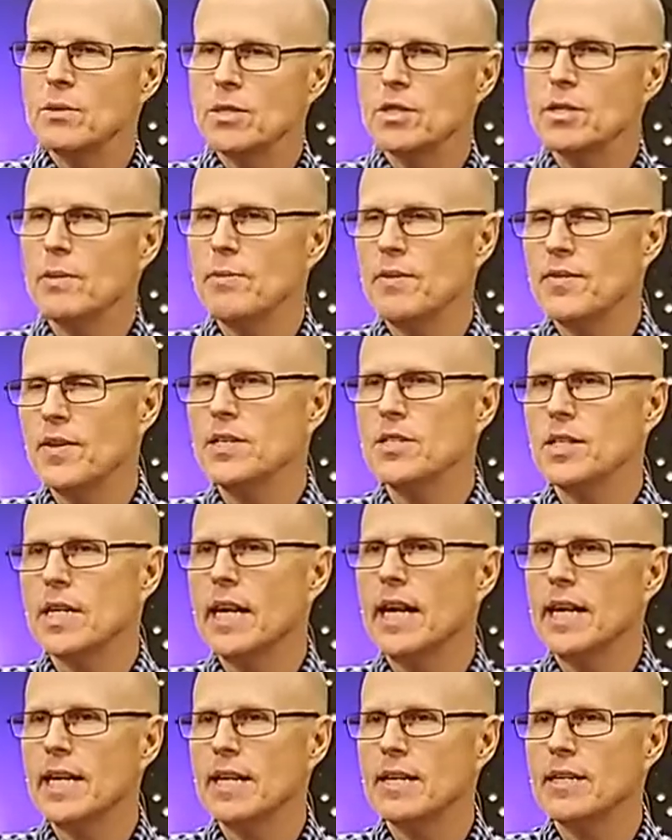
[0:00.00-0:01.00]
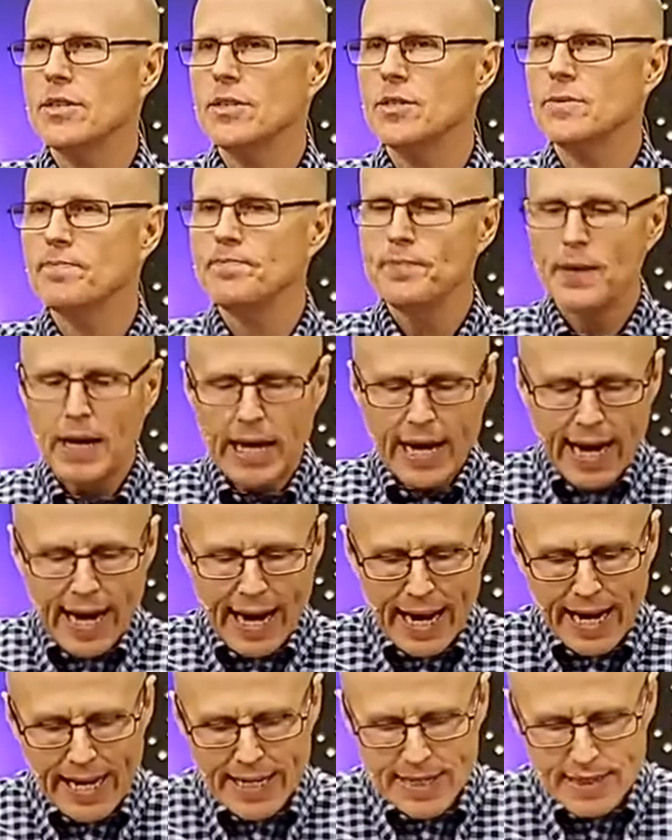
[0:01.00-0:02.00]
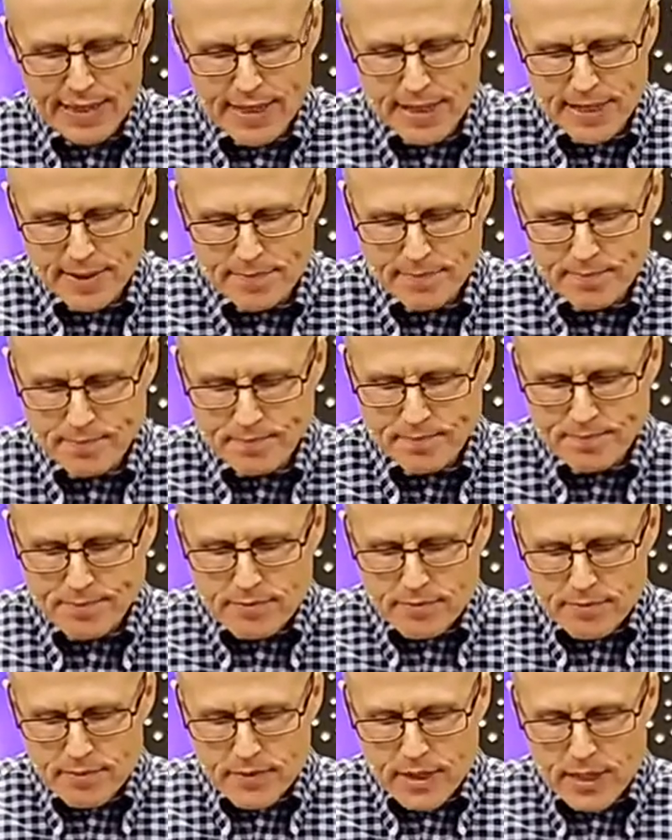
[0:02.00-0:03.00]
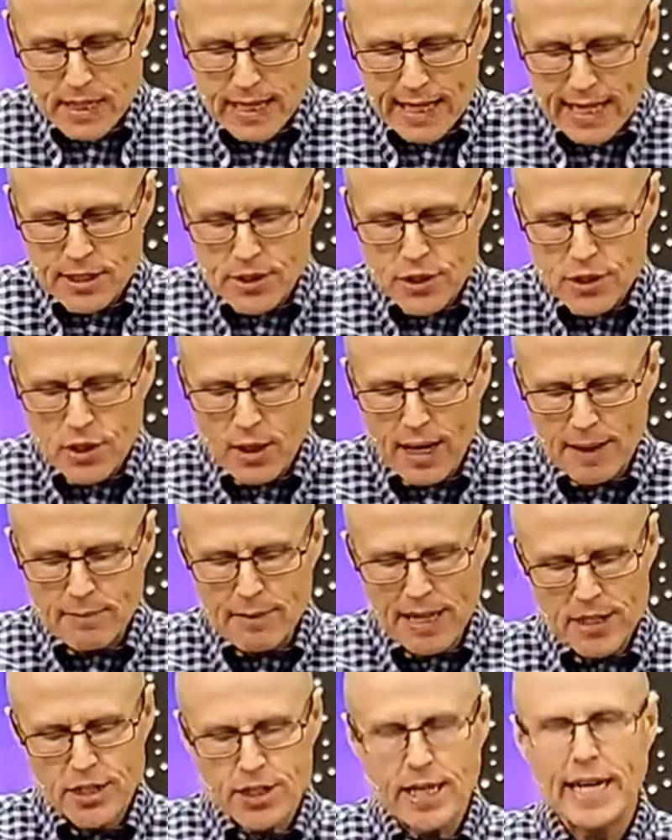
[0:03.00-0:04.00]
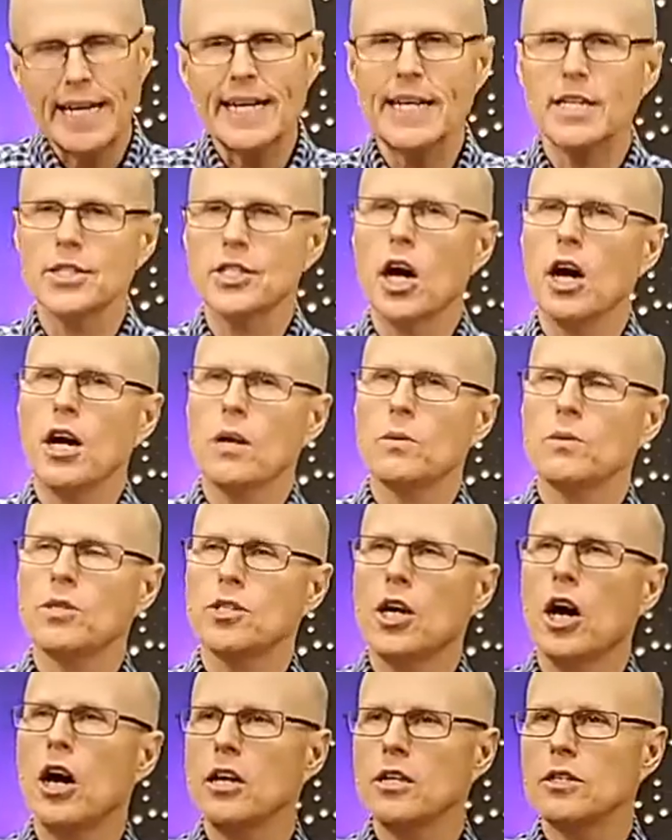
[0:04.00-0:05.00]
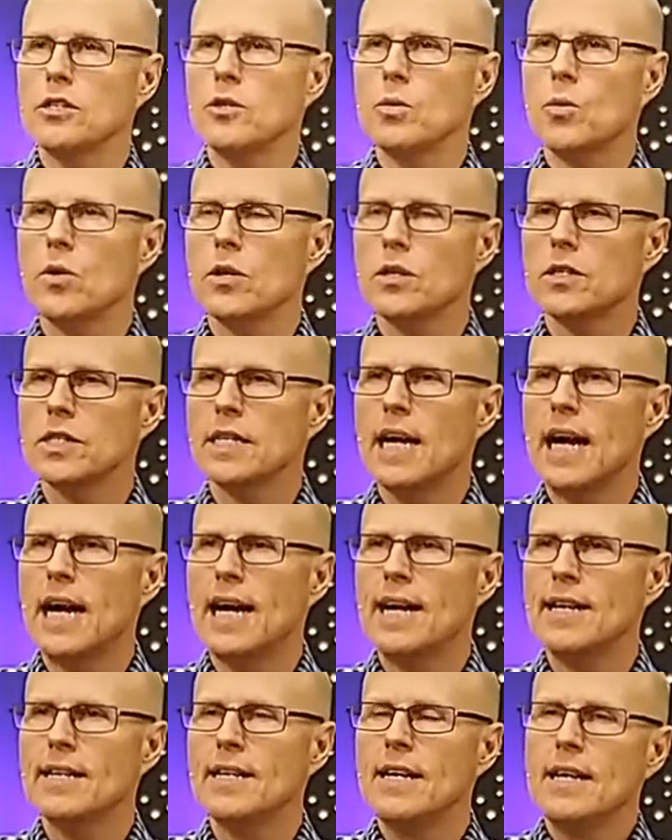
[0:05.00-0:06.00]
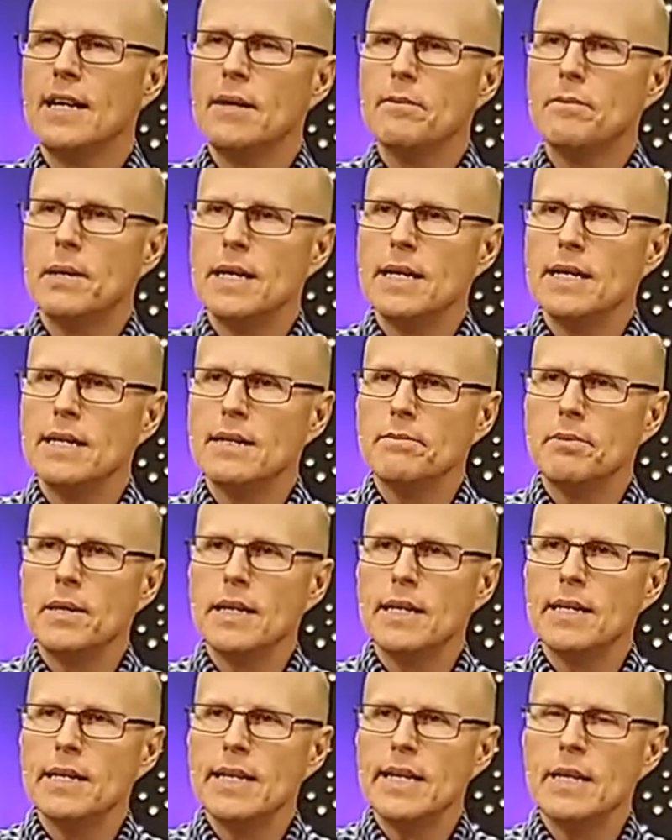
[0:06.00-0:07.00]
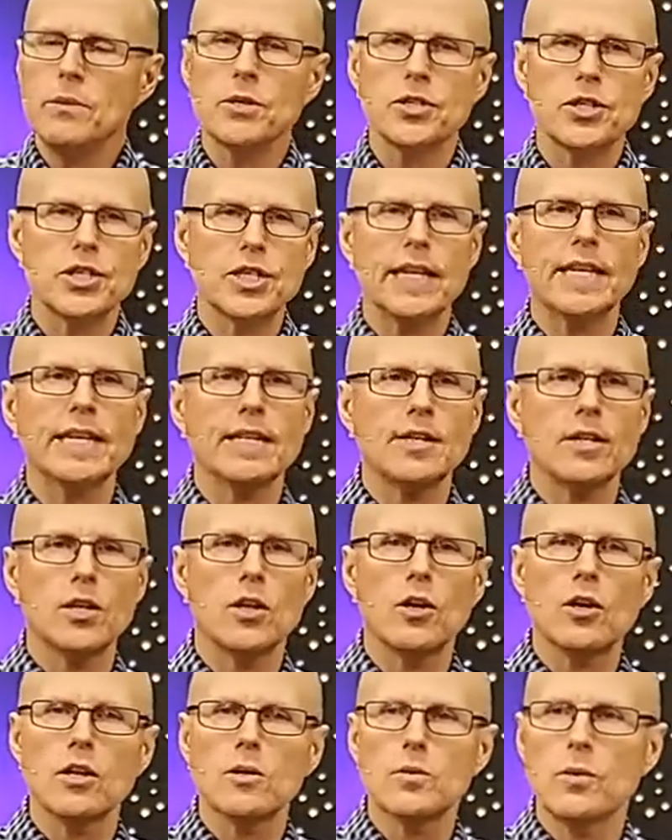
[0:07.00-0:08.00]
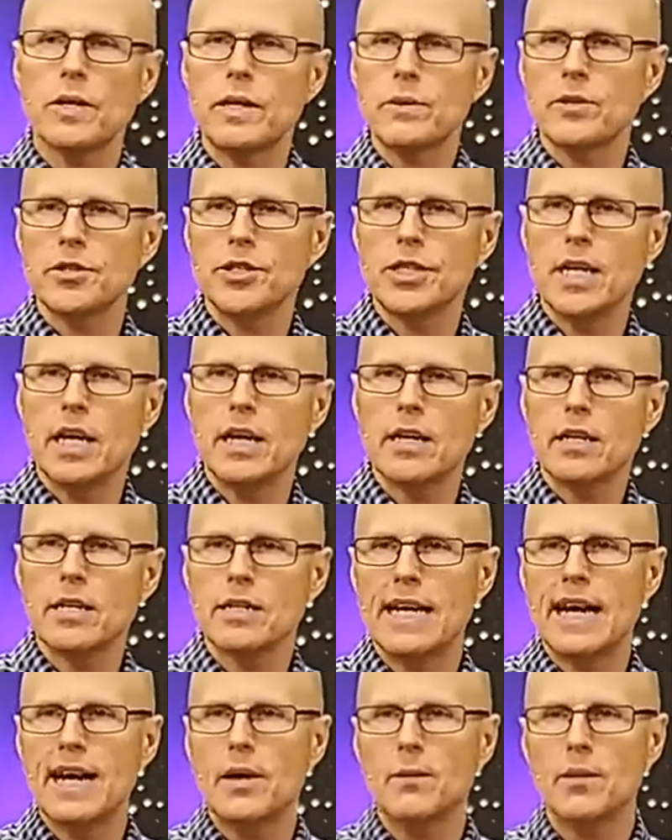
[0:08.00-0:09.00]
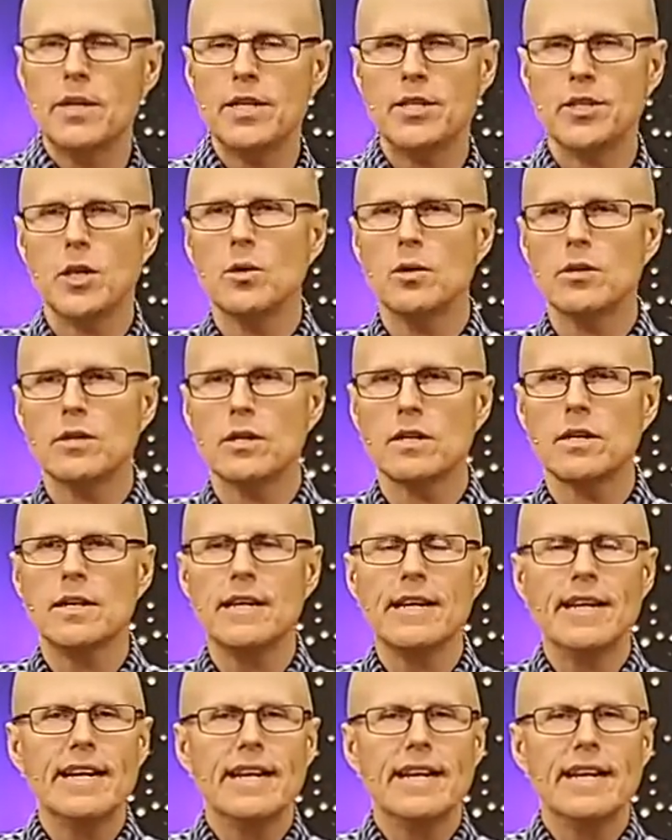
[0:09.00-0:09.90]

with some of these kings. And, uh, and so I'm not saying his heart was hardened towards God, but, but he was seeking the Lord when he was younger. Now, when he's older,